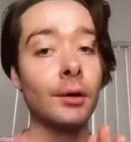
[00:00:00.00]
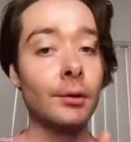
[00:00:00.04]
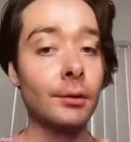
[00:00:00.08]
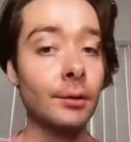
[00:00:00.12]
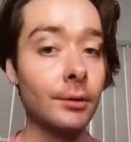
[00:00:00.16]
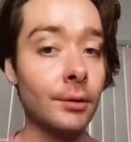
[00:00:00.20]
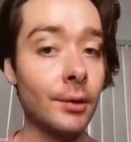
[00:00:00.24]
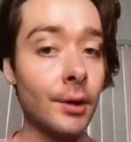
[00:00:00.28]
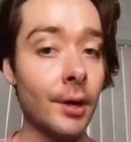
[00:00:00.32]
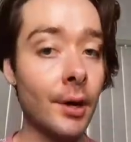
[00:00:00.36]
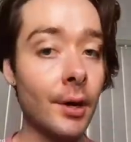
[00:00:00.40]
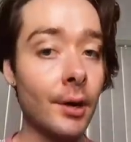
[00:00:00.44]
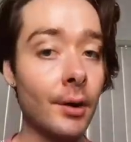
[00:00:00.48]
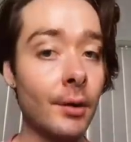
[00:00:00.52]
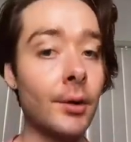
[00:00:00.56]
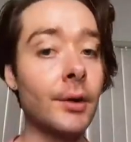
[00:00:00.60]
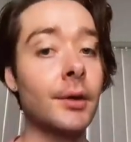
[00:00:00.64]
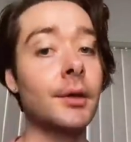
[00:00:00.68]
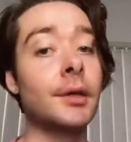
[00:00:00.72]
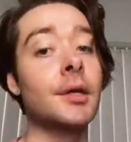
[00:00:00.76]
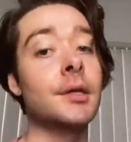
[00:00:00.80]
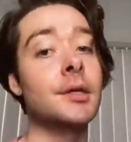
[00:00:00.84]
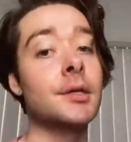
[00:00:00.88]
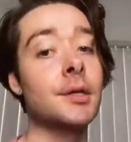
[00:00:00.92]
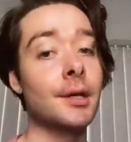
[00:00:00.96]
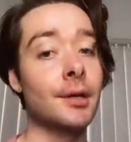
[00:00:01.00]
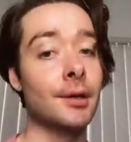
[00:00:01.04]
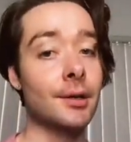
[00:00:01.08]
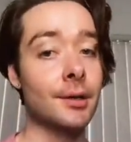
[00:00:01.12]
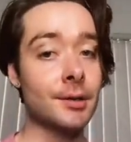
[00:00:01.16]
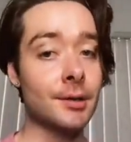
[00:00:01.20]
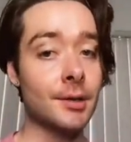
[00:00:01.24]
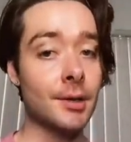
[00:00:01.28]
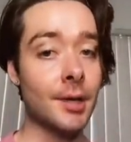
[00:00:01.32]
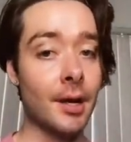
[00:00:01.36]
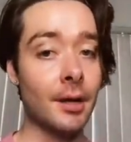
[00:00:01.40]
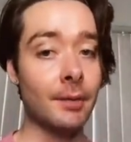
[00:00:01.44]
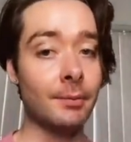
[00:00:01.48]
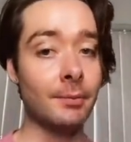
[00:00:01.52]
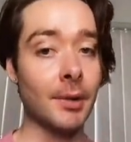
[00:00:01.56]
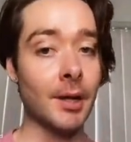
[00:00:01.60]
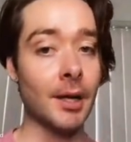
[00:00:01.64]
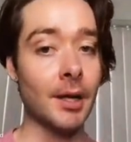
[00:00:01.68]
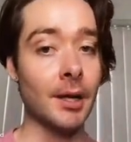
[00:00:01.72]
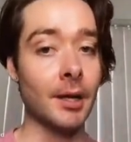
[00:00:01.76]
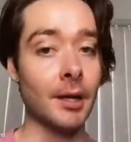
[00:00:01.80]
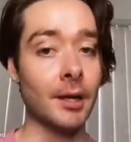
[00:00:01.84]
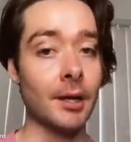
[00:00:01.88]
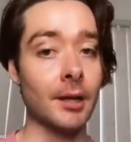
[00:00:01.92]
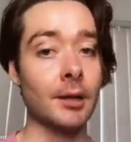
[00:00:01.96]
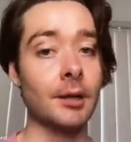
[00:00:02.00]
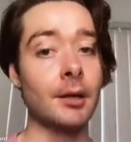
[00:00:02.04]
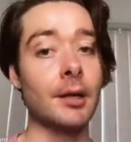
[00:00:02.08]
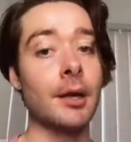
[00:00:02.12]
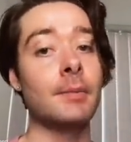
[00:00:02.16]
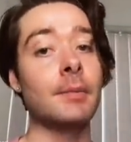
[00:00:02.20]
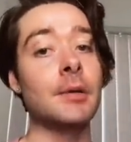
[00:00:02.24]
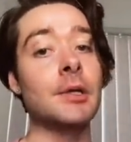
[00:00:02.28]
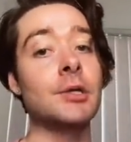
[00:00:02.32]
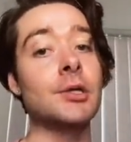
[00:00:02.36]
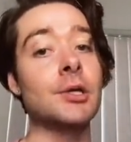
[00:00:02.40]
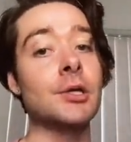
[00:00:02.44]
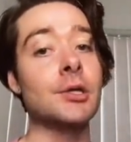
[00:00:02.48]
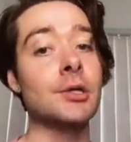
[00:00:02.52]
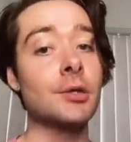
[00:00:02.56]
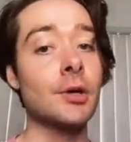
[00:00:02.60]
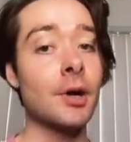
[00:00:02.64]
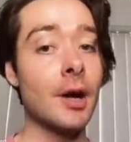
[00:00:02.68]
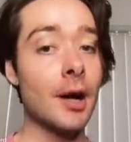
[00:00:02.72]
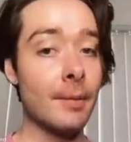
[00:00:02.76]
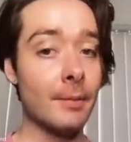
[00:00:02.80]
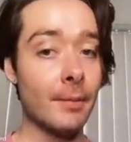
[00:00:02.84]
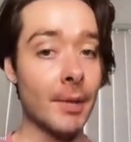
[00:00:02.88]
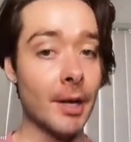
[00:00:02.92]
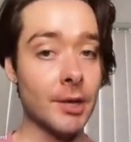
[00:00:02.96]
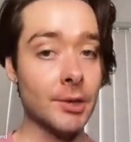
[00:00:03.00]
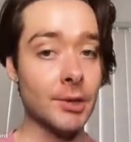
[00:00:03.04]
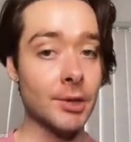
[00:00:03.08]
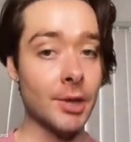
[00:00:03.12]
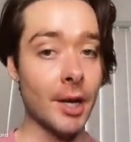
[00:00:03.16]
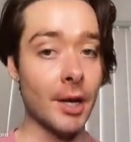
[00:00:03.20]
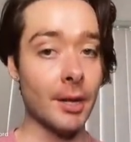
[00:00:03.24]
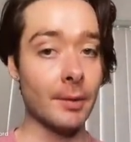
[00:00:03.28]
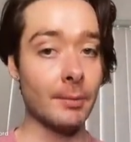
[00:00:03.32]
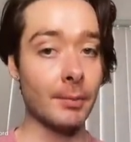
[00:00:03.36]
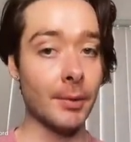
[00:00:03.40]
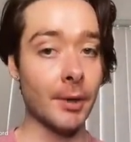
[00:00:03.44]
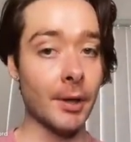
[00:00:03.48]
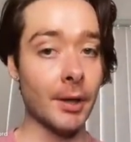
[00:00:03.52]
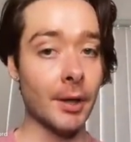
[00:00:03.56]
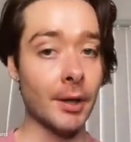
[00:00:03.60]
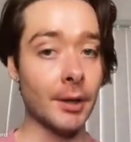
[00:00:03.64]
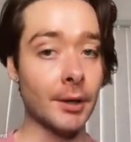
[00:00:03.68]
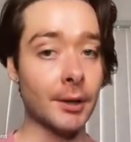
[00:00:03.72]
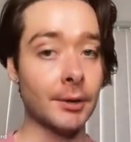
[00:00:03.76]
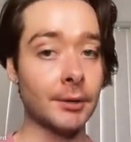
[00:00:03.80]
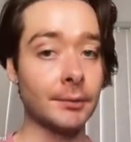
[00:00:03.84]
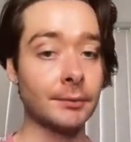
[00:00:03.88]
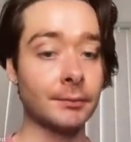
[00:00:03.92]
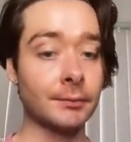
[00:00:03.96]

No, the dinner's on me. Let me just grab my checkbook.